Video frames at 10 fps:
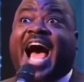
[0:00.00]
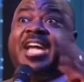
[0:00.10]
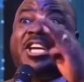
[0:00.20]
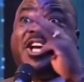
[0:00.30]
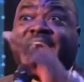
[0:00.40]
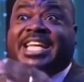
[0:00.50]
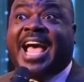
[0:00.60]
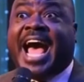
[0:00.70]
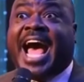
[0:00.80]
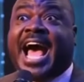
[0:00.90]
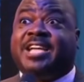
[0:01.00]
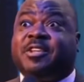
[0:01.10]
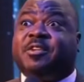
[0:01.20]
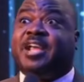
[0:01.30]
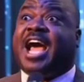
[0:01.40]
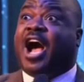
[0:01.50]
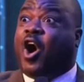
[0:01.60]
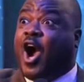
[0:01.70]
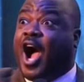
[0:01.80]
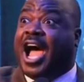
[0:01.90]
principles, number one, they are
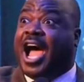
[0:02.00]
personal.